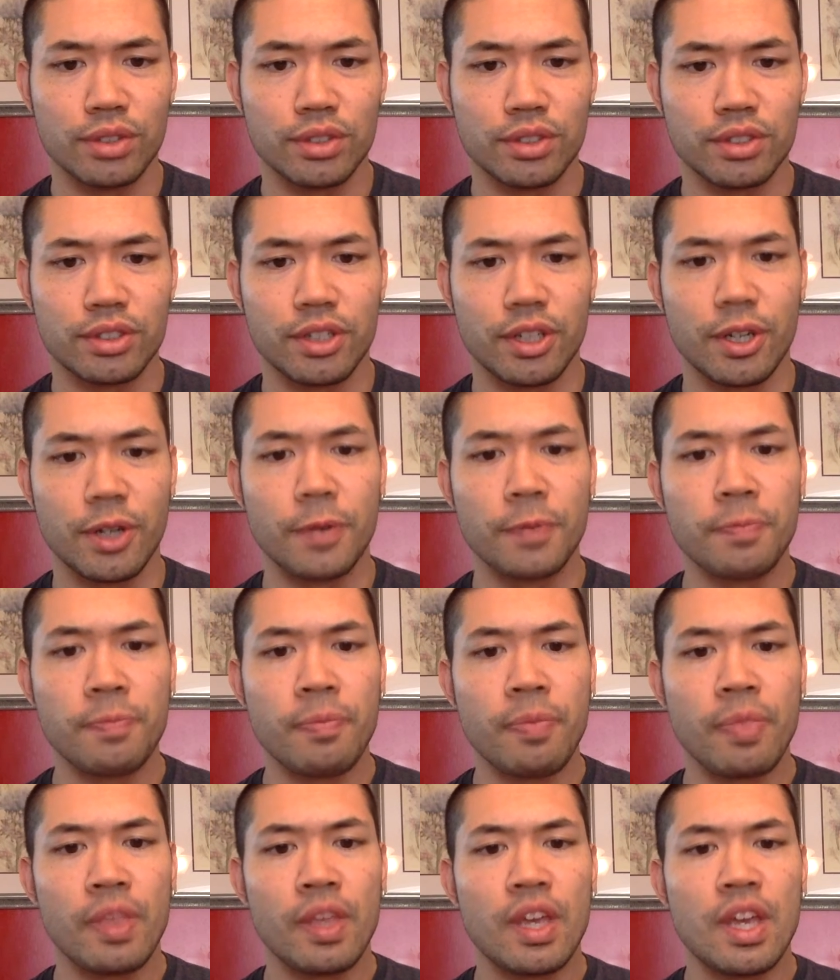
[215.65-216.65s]
So
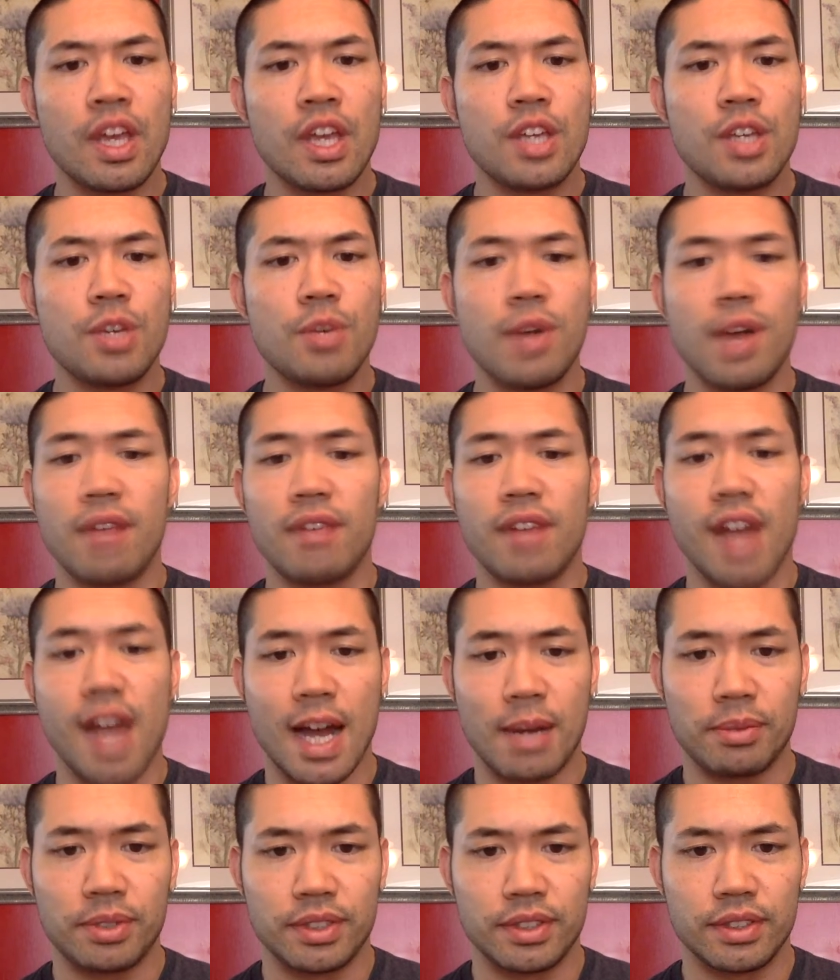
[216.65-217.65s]
you have
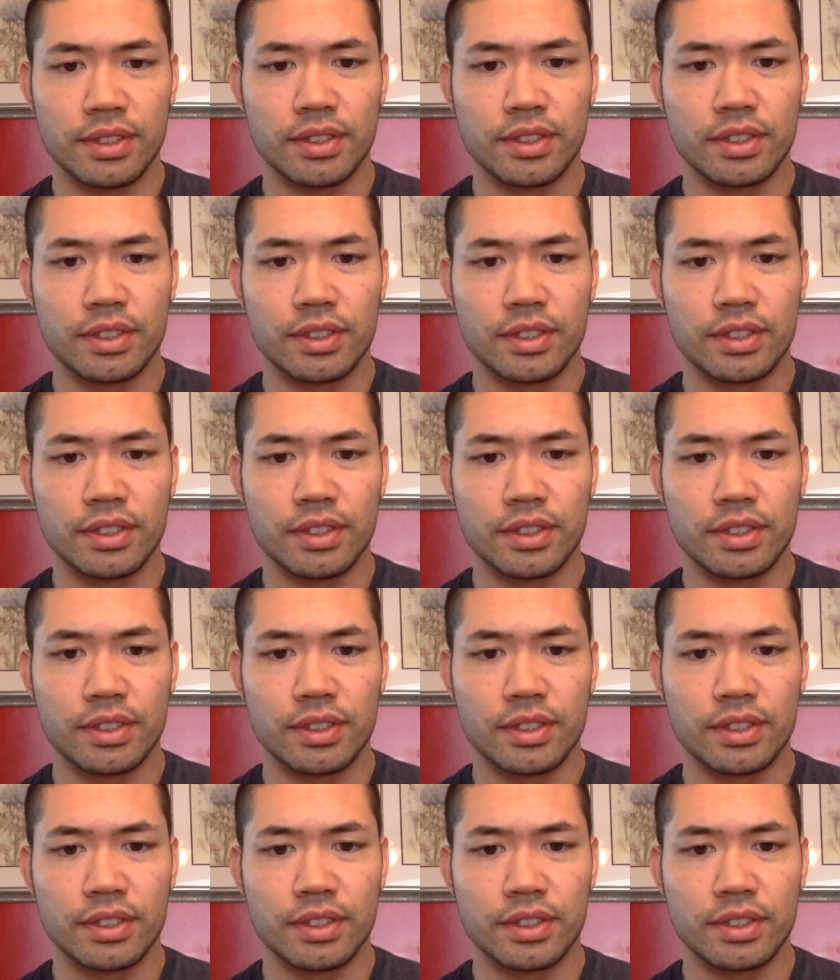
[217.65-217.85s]
options.